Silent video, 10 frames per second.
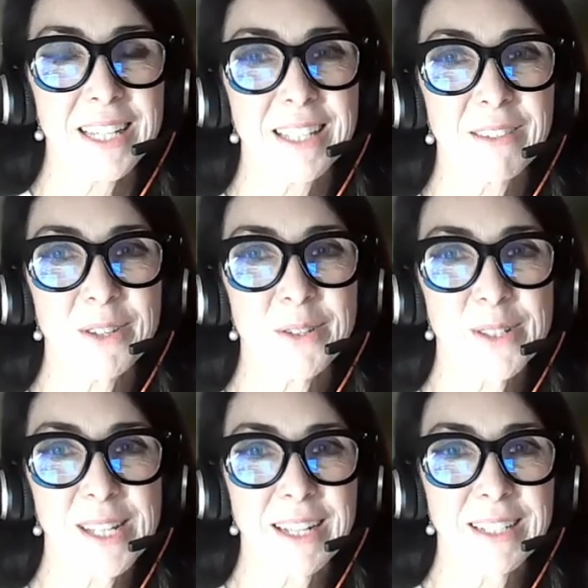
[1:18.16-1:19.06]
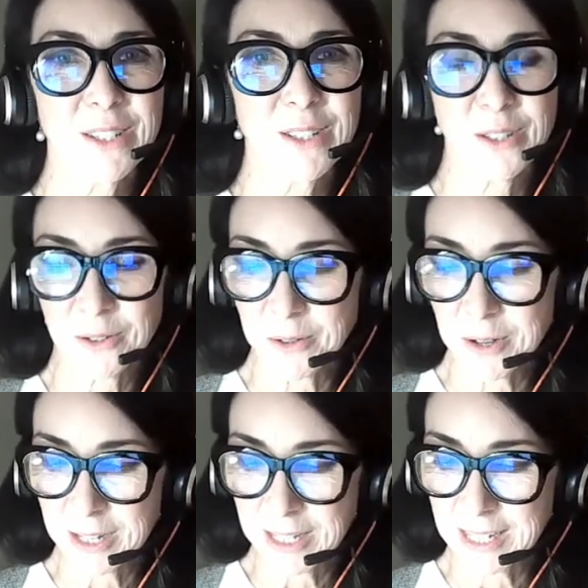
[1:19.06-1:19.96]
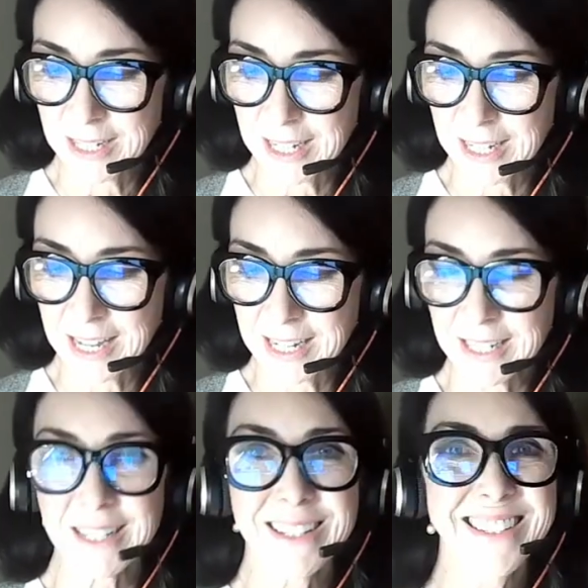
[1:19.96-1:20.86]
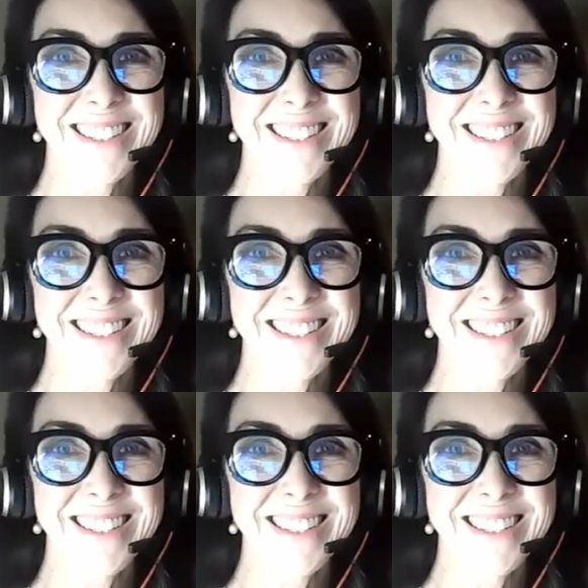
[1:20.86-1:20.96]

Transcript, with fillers: and give you a second to indicate